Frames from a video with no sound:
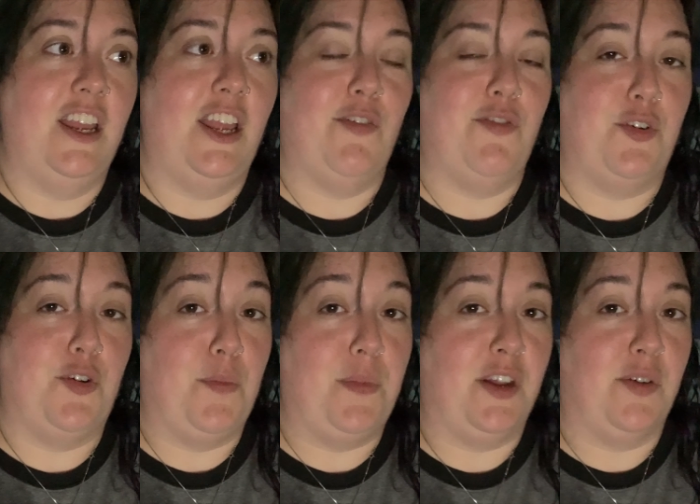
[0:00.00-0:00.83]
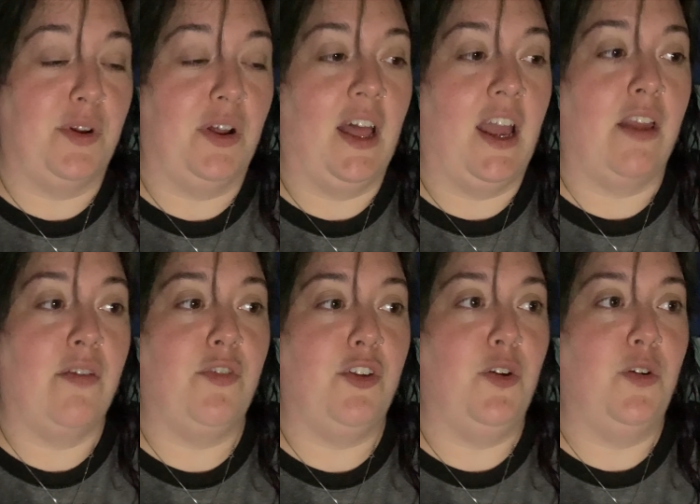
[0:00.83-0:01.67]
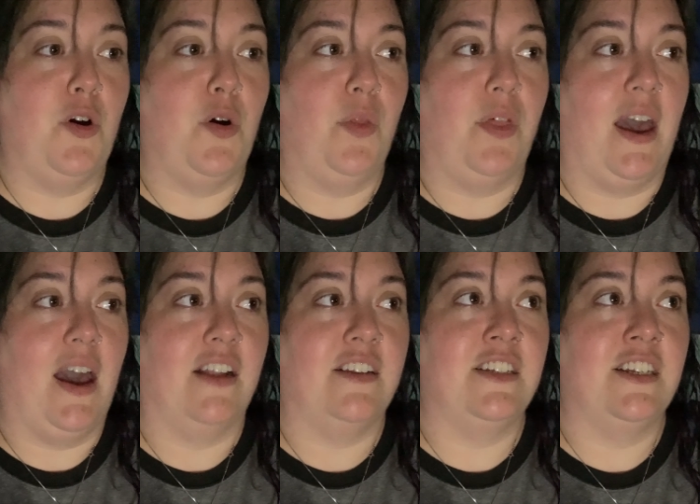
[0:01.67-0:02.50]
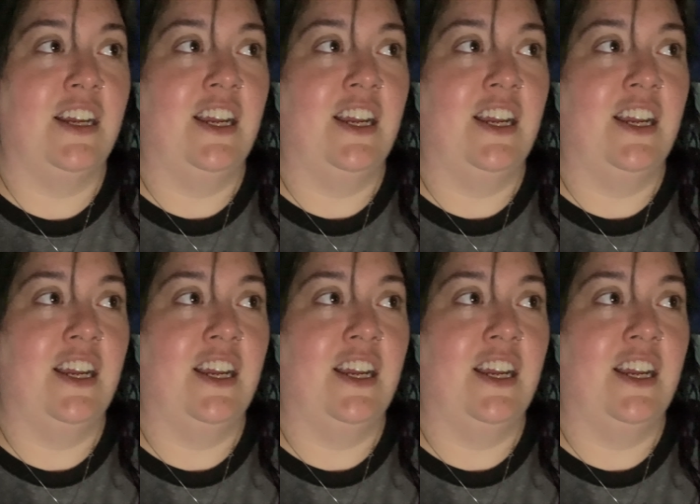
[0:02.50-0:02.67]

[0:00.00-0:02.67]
if you know me in real life, you know that